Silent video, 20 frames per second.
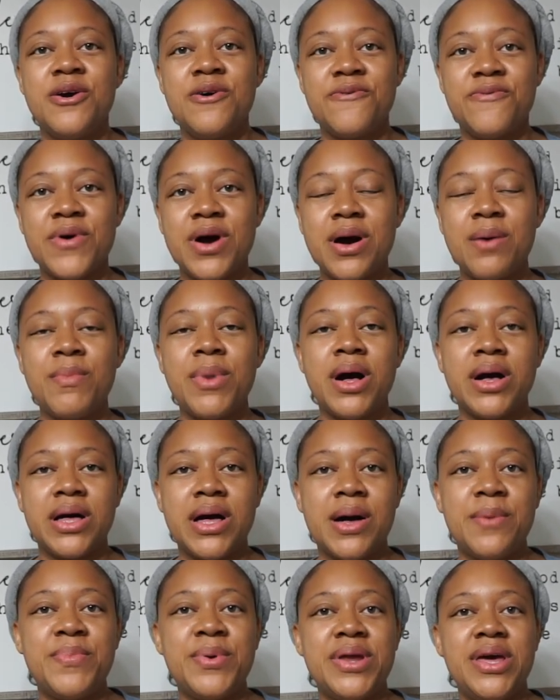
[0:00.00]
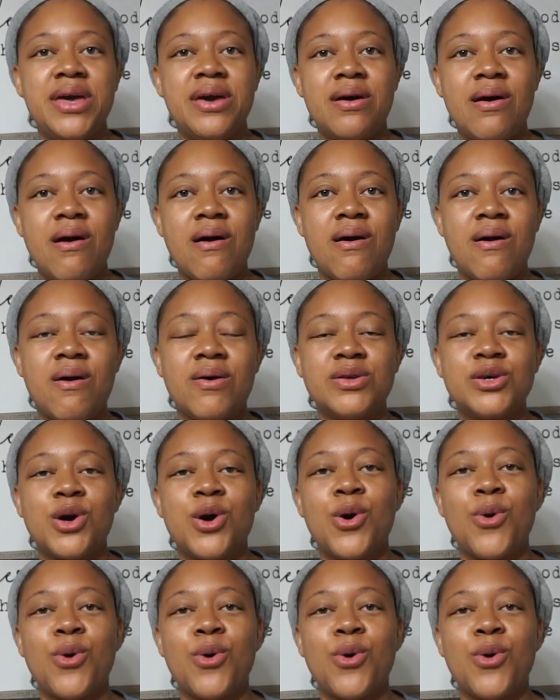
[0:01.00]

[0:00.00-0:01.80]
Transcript: from a company called